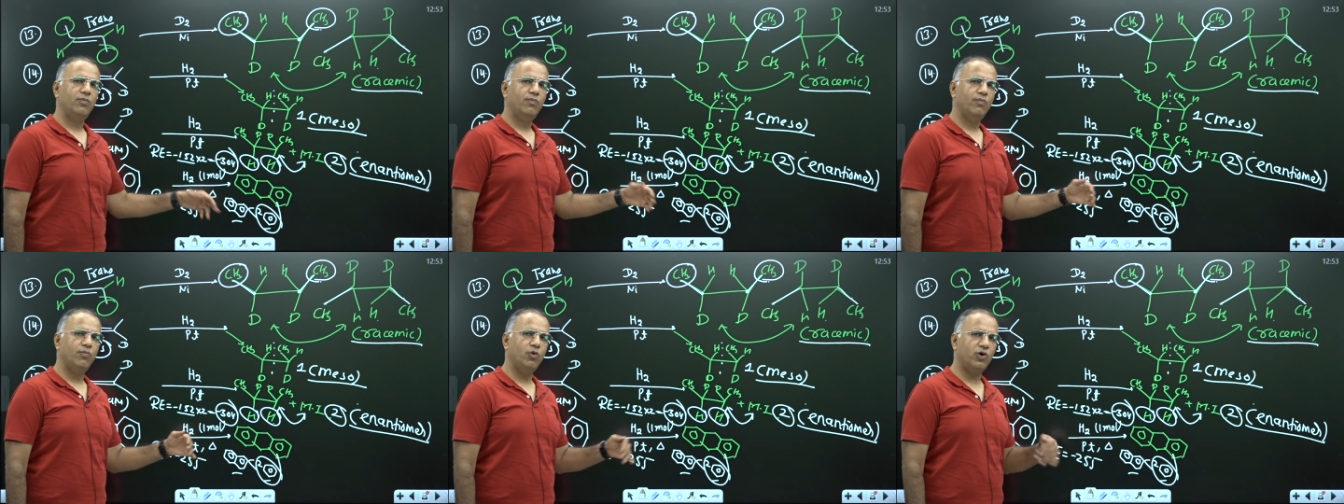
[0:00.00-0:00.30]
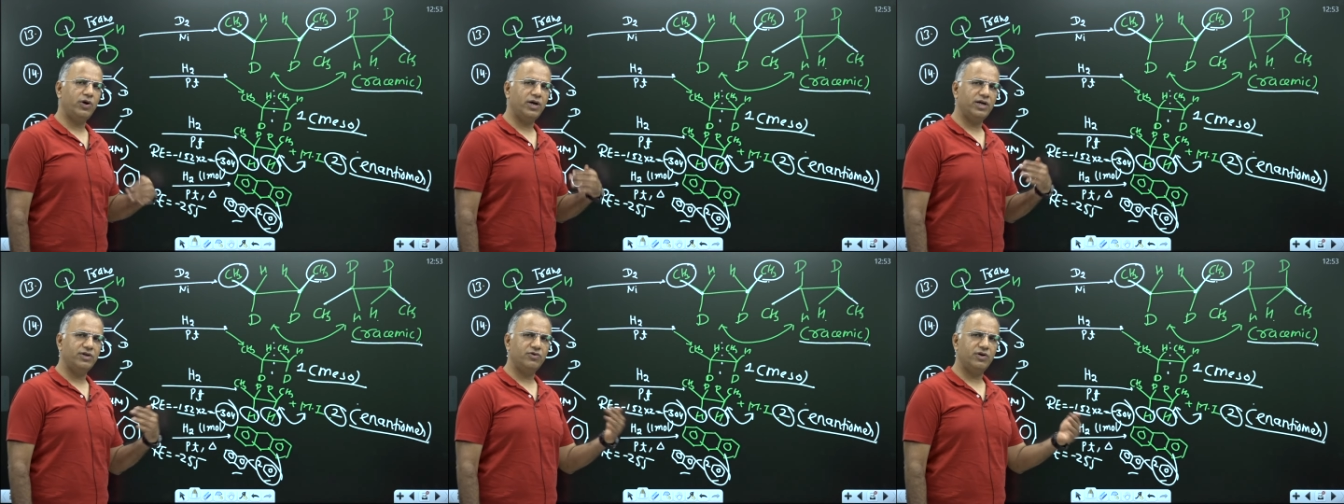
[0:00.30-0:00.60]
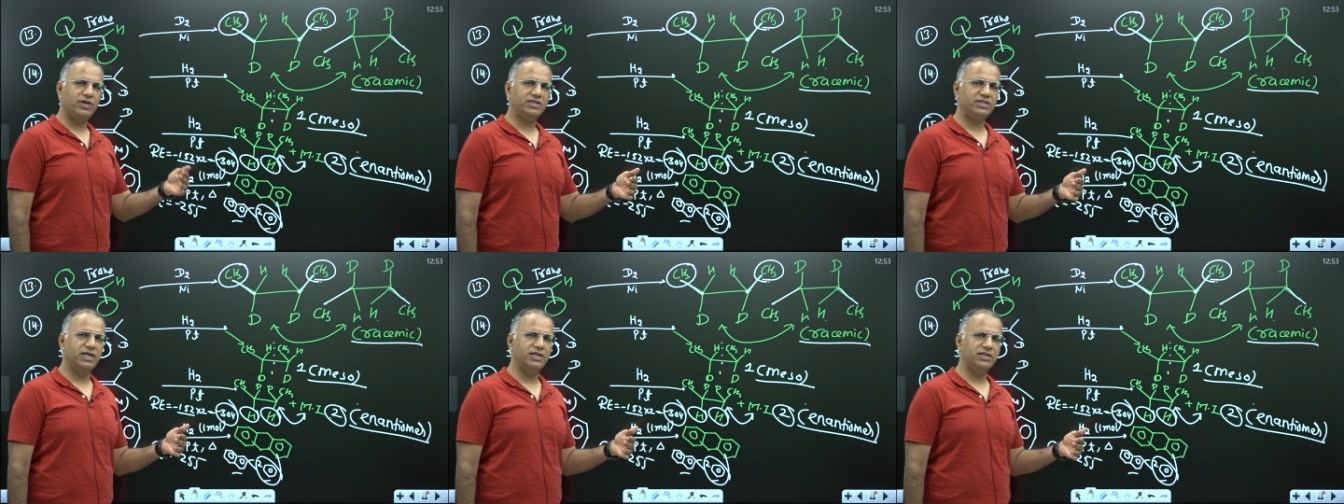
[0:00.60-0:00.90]
More
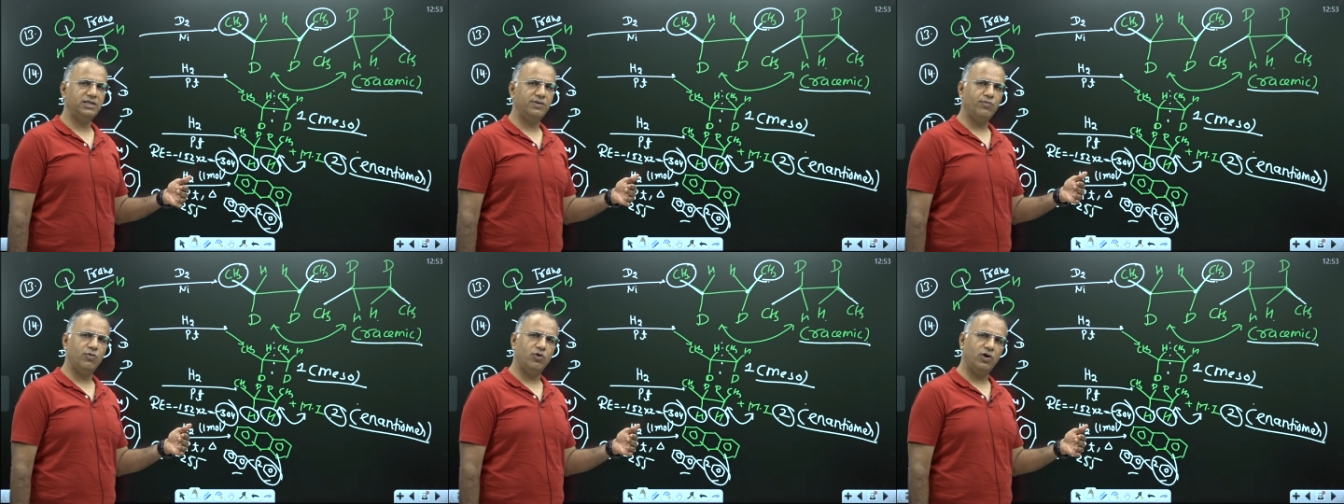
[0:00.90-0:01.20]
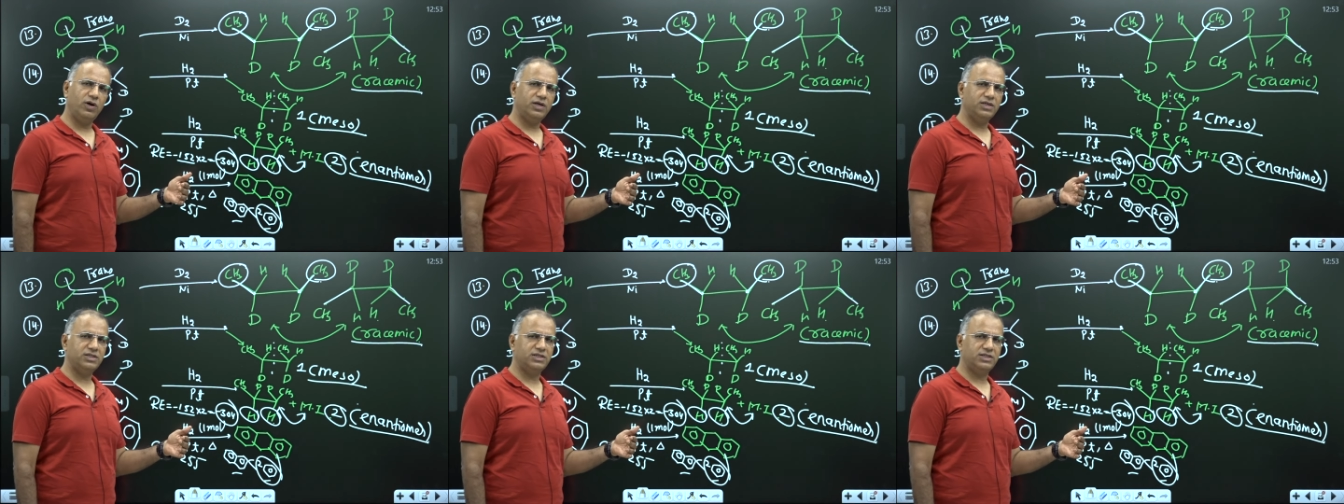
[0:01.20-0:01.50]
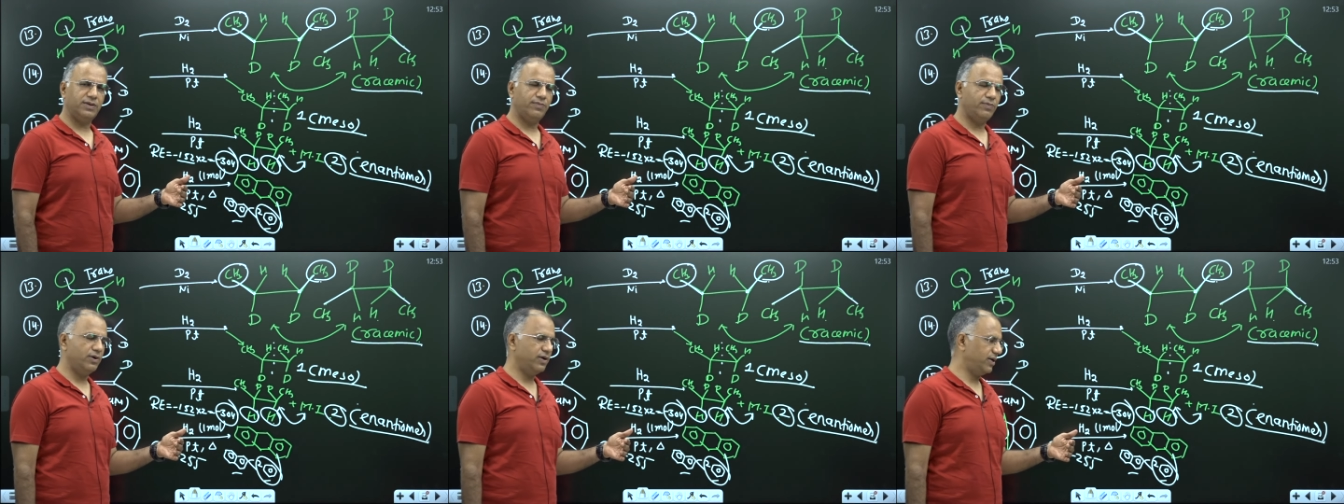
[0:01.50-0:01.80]
resonance energy, more
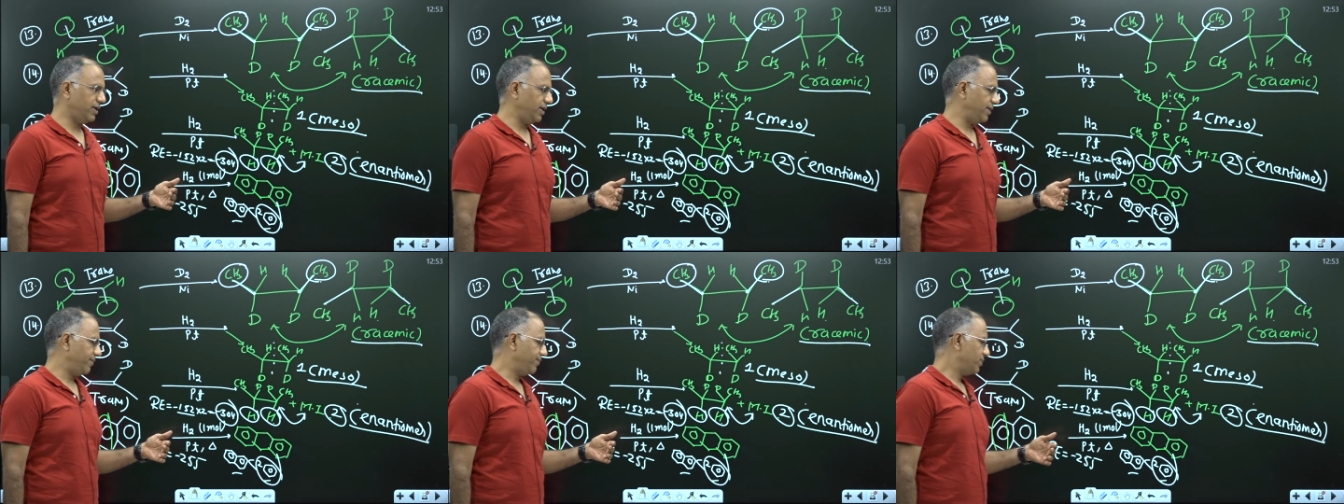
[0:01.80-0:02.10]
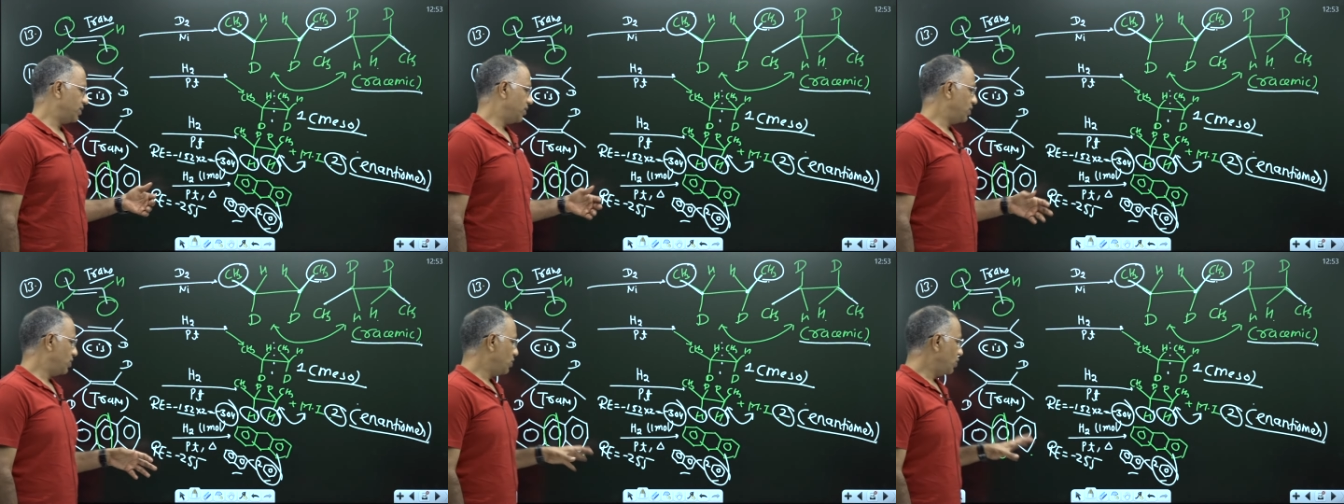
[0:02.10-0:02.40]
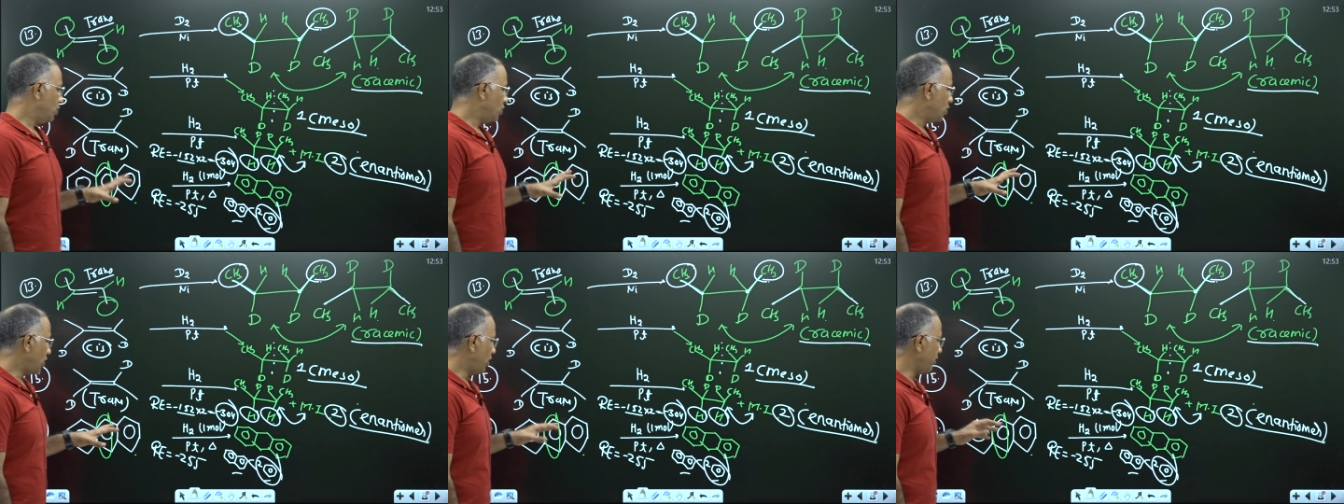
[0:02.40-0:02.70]
stability.
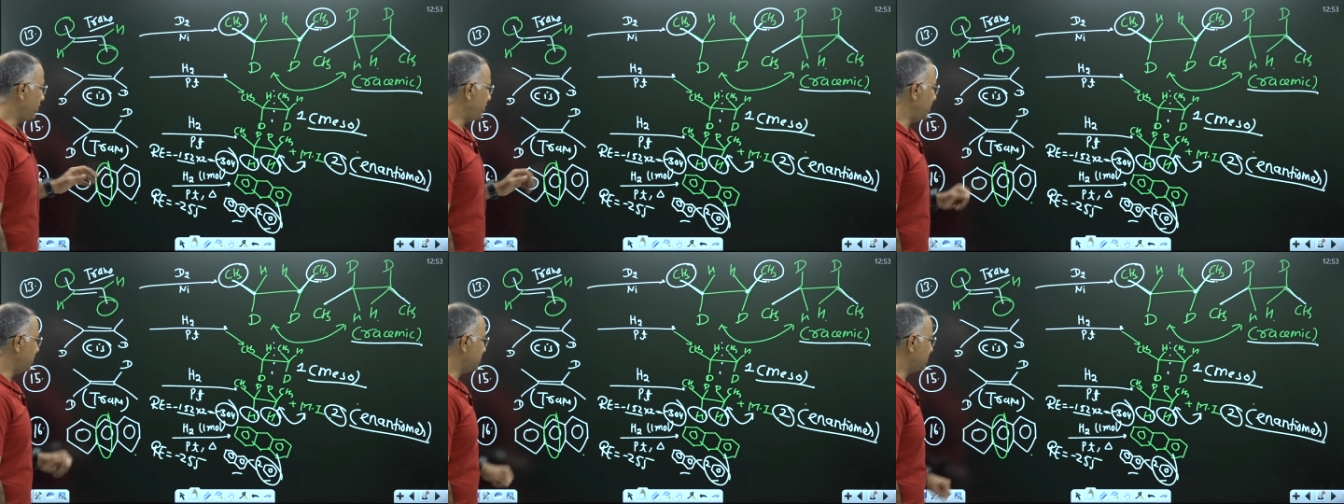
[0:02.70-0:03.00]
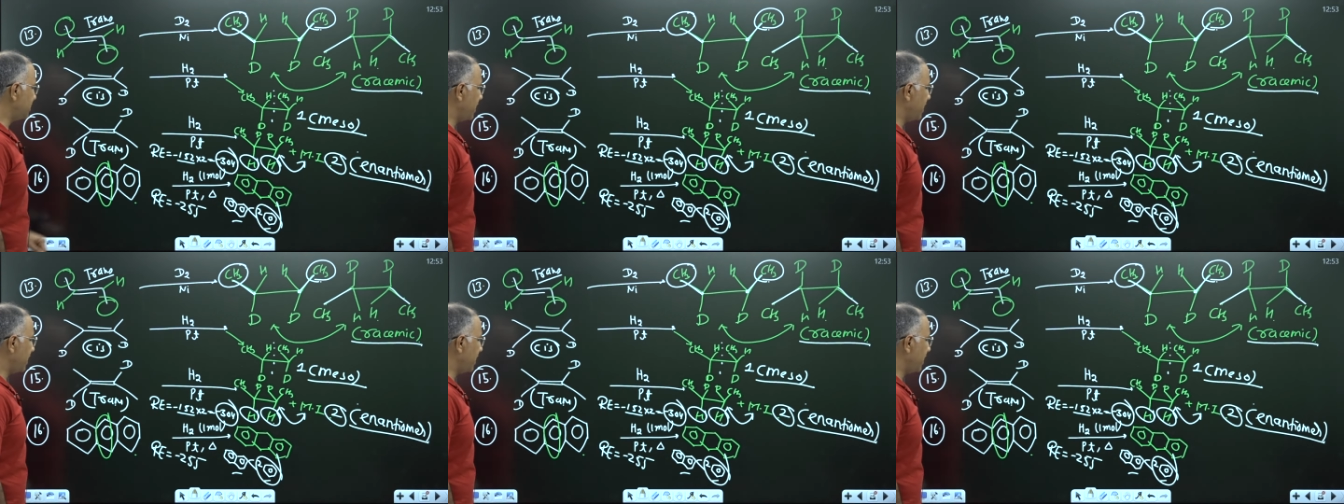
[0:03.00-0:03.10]
Now in this